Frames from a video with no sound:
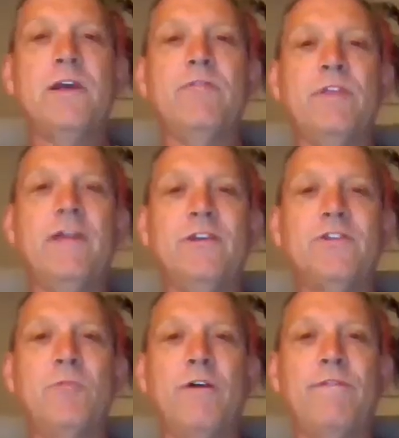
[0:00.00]
everything
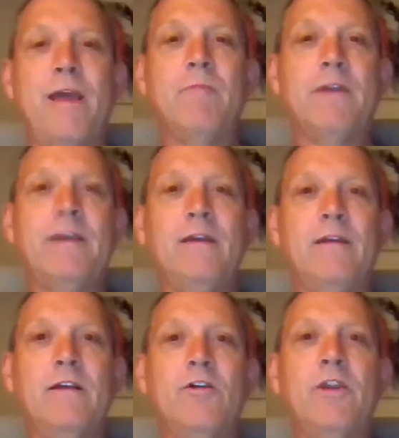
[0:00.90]
to my family,
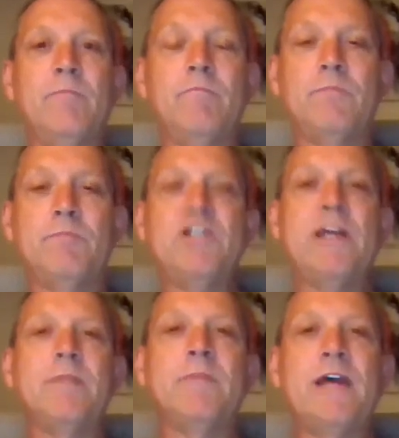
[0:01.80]
including
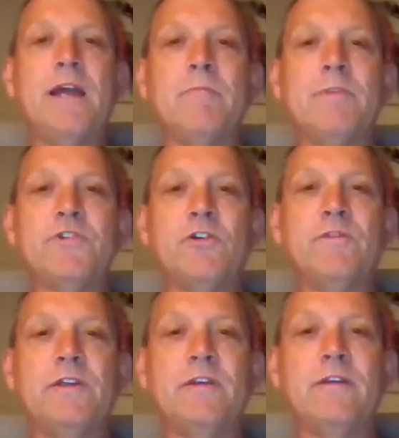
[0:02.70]
particularly my dad and
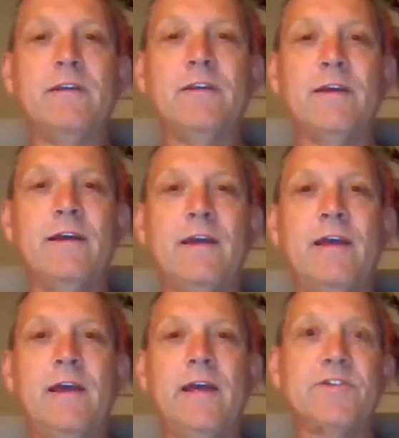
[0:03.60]
myself in
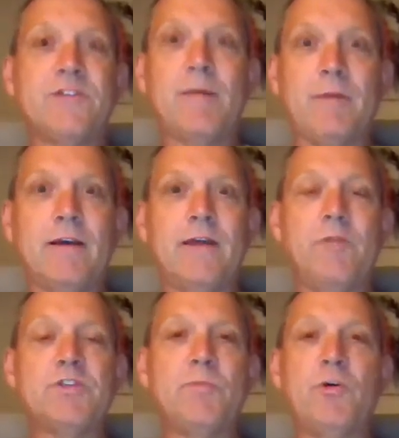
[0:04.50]
summer. He
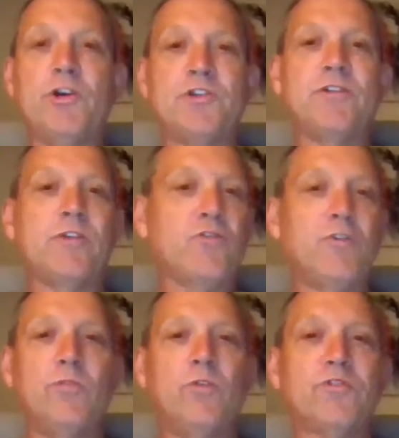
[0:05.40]
was the person that
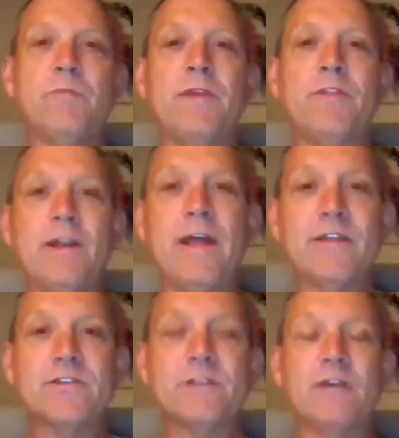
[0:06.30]
threw balls at the
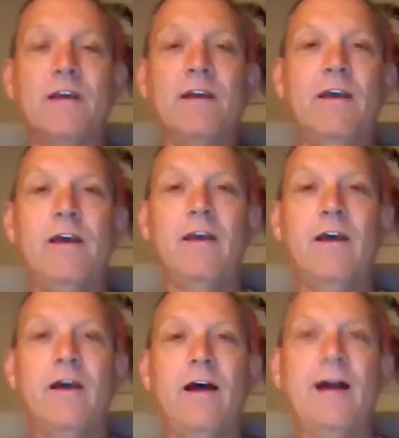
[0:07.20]
nets.
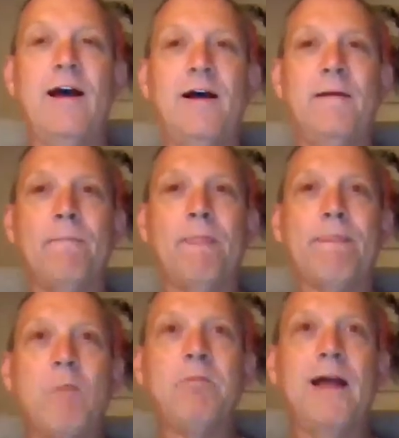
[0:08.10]

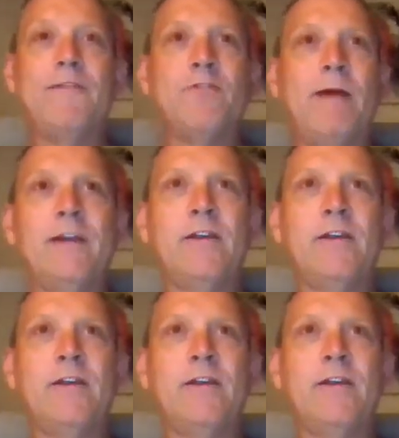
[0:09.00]
I played from